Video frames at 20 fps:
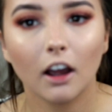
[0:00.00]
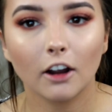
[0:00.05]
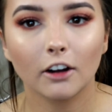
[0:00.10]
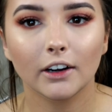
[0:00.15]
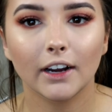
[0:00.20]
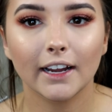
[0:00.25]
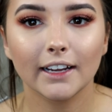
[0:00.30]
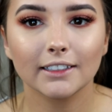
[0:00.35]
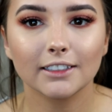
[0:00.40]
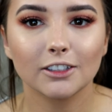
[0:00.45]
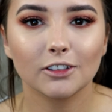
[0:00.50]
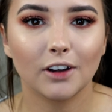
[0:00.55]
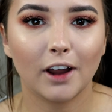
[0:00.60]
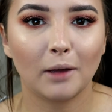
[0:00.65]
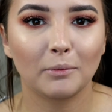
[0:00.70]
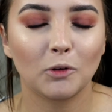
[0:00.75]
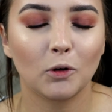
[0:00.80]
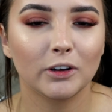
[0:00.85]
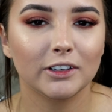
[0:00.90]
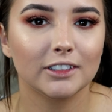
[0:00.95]
Alright, so
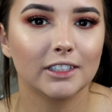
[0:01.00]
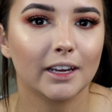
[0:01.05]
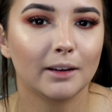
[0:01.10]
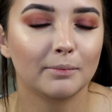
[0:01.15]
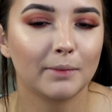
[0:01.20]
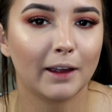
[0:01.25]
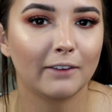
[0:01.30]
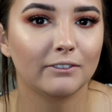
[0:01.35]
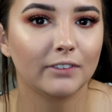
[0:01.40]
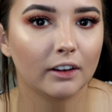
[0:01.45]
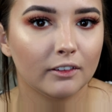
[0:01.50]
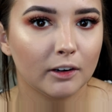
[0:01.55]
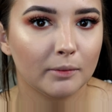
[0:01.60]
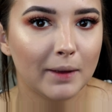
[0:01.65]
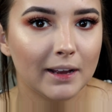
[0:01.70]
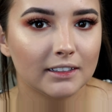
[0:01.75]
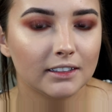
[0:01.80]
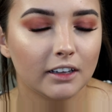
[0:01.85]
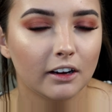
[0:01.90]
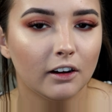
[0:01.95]
now I'm going to take my favorite
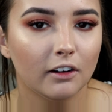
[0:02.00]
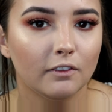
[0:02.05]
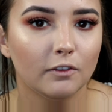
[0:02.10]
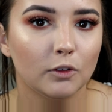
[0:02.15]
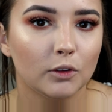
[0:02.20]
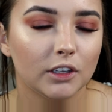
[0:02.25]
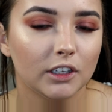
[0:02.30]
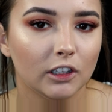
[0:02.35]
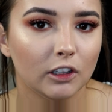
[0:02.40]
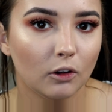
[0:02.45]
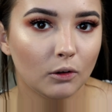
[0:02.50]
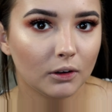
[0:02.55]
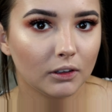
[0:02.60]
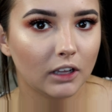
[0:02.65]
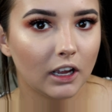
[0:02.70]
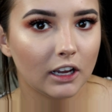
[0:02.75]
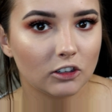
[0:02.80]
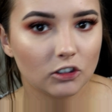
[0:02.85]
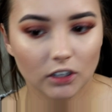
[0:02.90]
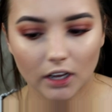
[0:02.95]
mascara for the lower
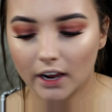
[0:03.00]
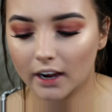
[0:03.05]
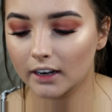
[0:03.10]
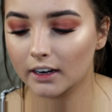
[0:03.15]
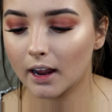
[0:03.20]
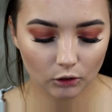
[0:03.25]
lash line,